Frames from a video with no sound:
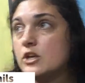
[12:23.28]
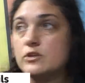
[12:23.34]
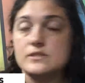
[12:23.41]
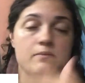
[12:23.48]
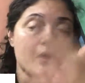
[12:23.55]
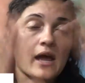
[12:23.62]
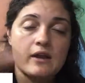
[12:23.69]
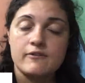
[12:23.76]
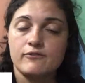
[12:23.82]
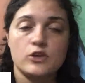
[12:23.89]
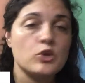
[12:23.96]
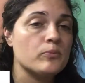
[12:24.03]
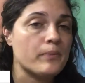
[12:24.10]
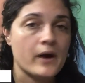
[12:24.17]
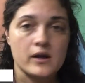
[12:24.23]
some kind of
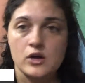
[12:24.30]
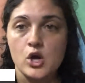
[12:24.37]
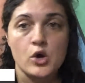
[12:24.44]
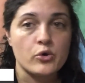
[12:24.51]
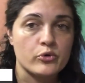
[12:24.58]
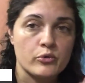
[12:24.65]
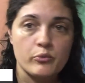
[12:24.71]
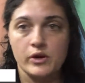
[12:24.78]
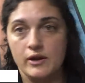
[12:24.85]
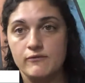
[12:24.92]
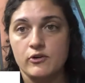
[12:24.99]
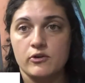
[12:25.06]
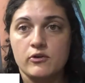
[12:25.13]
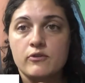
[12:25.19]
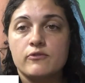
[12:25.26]
coupon code or
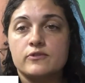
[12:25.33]
whatever.